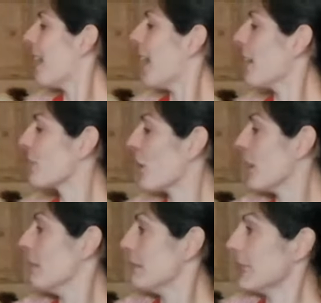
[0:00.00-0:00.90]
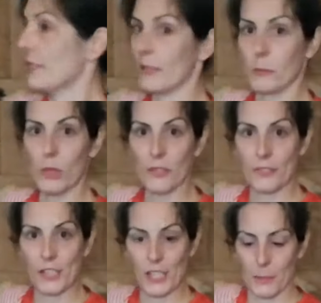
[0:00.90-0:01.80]
I've got even more
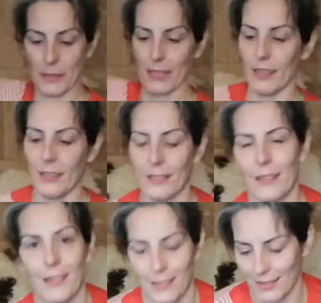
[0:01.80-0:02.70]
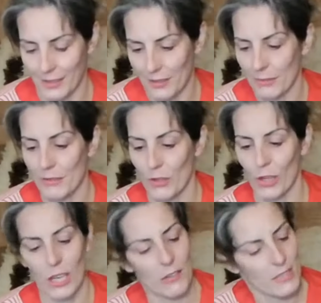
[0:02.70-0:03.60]
fish up here. We've got
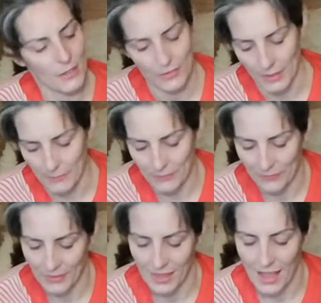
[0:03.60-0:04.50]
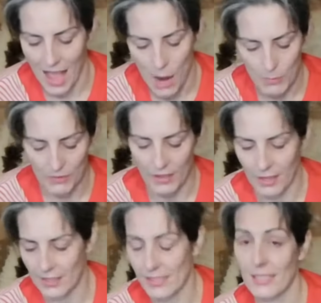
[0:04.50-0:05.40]
loads of them, and we've
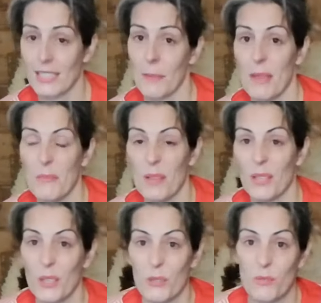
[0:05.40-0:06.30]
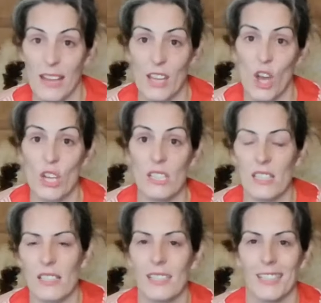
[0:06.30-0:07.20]
coloured some in with
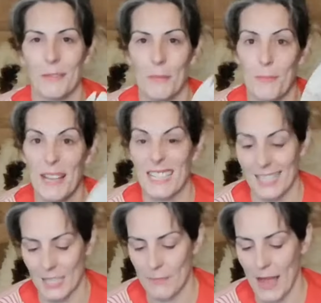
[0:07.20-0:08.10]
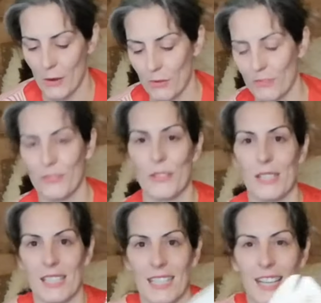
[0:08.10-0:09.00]
crayons. We painted the back one first
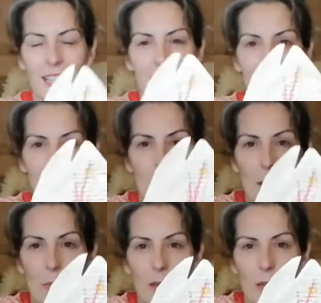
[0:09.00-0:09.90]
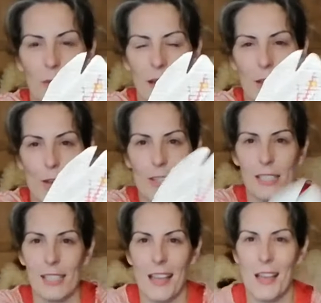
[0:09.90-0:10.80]
and coloured some in with
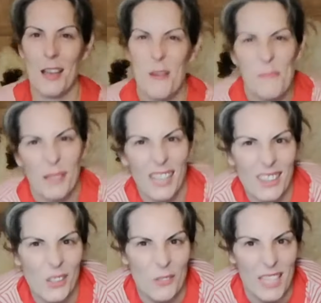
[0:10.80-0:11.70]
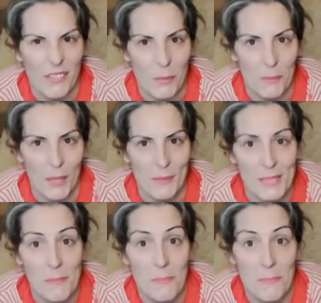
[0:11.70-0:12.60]
crayons, but I thought we'd have a play with
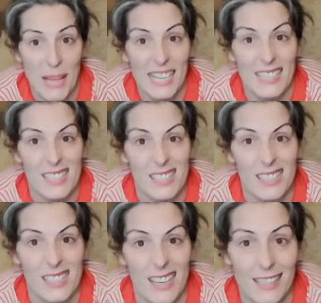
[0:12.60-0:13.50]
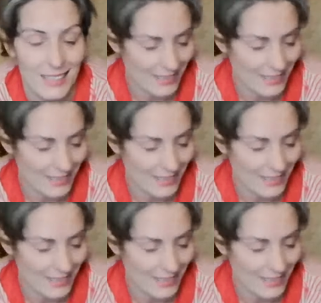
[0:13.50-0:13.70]
some paints today.